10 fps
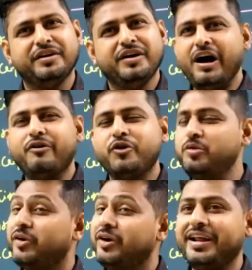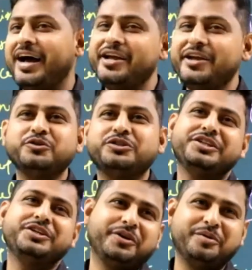How do you monitor IOC in
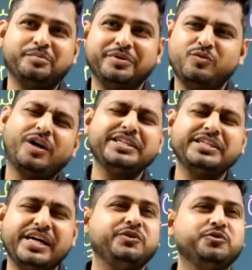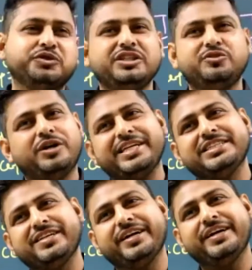your company? What is IOC? What is
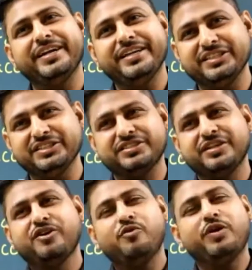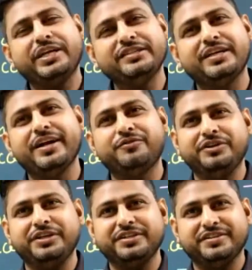threat intelligence? What is threat
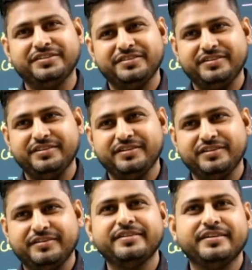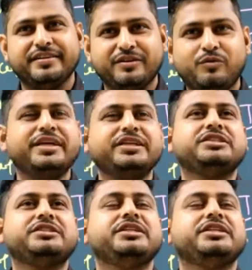feed? What is
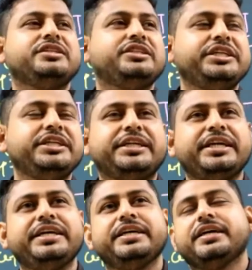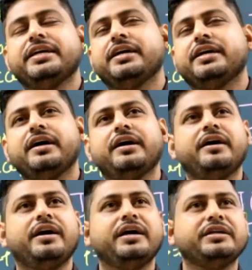GT
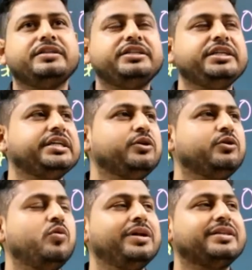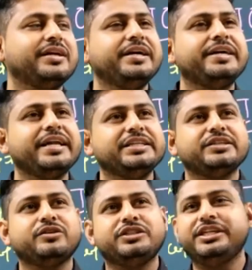global threat intelligence?
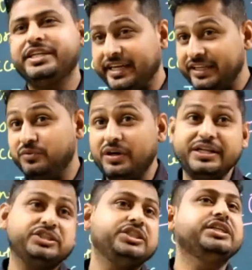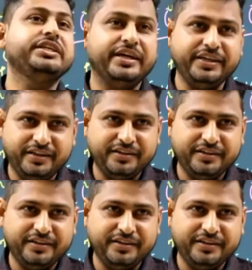GTI, what is GTI?